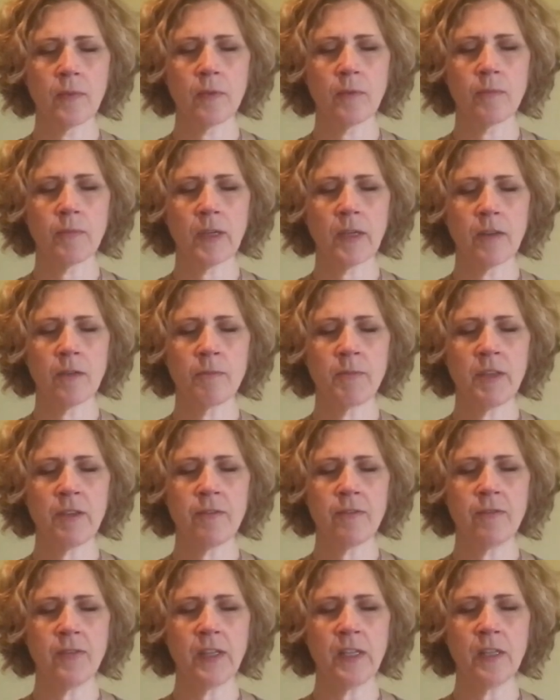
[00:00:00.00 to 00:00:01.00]
You might be
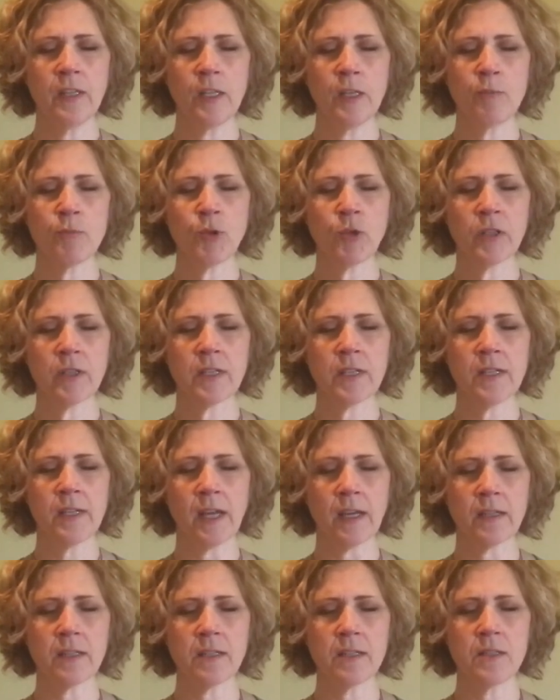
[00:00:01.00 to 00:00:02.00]
feeling more
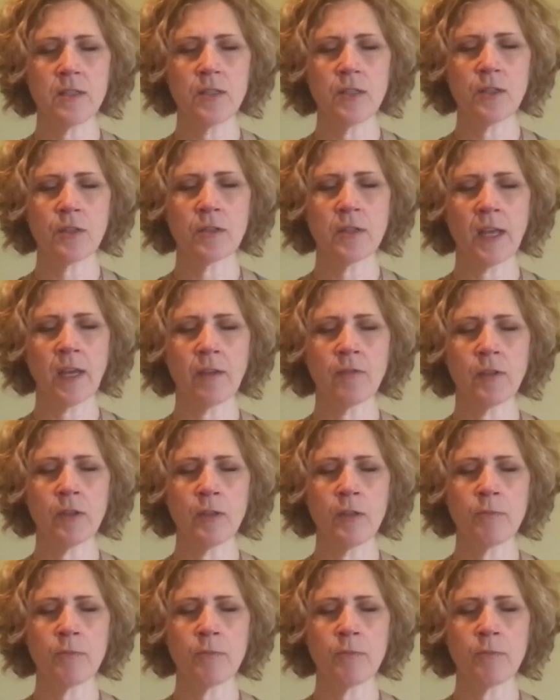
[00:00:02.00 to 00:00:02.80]
connected to your navel.